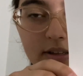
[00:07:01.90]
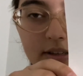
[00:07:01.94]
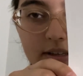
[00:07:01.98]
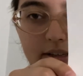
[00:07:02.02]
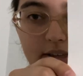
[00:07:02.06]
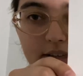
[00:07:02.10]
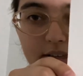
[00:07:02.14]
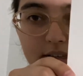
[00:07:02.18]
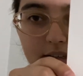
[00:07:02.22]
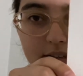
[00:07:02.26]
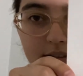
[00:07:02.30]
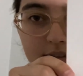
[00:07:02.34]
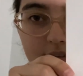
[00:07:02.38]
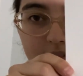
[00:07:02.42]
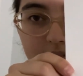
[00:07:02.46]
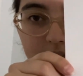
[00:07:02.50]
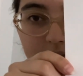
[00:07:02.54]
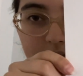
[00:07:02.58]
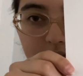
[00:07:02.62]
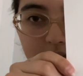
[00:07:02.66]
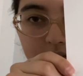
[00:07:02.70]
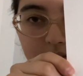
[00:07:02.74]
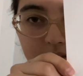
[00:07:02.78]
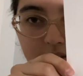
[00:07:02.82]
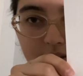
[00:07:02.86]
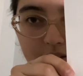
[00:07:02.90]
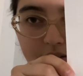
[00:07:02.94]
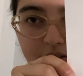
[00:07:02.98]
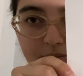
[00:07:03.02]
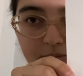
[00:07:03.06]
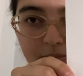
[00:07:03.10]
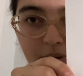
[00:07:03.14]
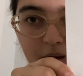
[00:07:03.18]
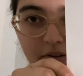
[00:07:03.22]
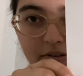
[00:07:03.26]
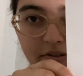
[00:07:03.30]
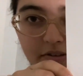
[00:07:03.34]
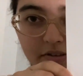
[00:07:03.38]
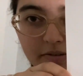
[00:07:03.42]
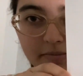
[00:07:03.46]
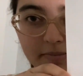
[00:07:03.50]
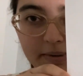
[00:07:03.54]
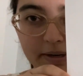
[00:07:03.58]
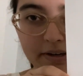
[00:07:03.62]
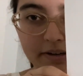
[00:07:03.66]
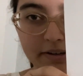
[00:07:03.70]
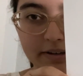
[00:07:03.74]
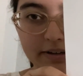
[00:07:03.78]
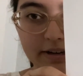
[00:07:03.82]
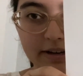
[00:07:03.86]
is the smallest
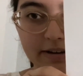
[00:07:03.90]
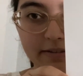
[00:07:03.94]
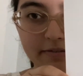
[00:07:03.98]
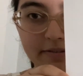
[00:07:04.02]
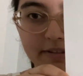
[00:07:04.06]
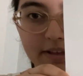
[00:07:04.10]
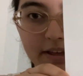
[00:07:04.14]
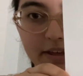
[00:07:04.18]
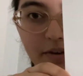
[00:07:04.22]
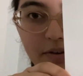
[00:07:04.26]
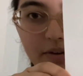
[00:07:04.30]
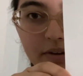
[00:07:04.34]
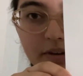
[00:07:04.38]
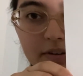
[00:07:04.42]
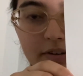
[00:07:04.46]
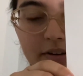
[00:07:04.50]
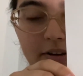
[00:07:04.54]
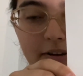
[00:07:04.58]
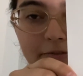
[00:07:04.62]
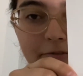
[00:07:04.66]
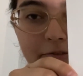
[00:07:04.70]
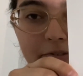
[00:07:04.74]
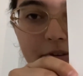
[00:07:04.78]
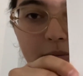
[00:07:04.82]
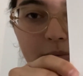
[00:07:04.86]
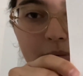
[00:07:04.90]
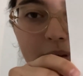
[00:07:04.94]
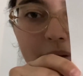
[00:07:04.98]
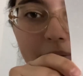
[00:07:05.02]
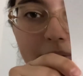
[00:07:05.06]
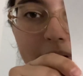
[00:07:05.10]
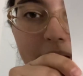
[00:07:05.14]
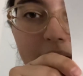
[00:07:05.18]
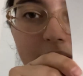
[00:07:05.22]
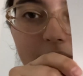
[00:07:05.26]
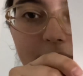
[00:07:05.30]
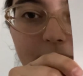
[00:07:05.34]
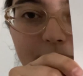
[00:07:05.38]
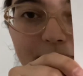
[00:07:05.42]
paragraph that you can comfortably read.